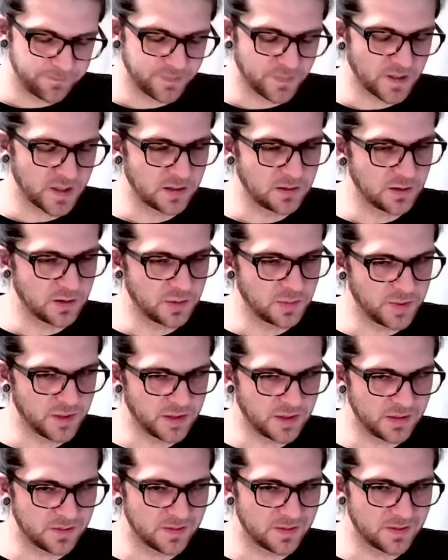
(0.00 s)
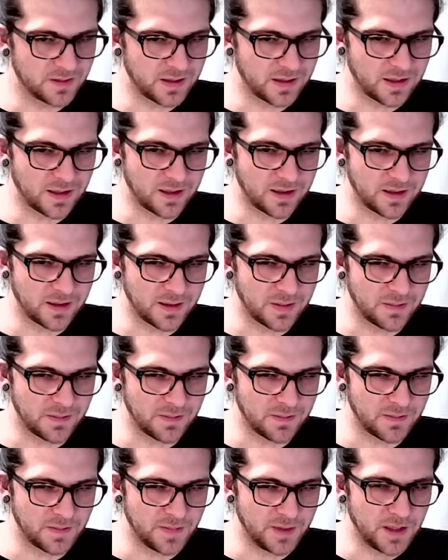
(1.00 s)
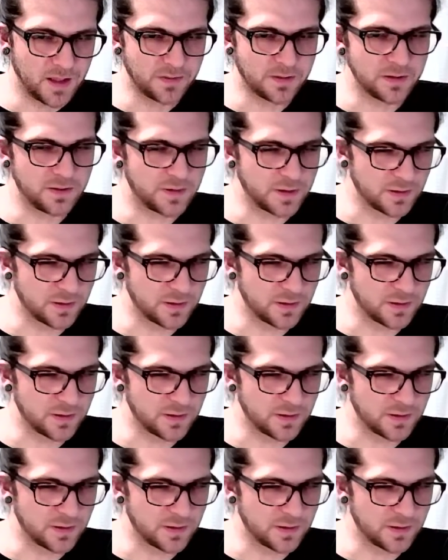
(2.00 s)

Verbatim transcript: a little bit. Um, not that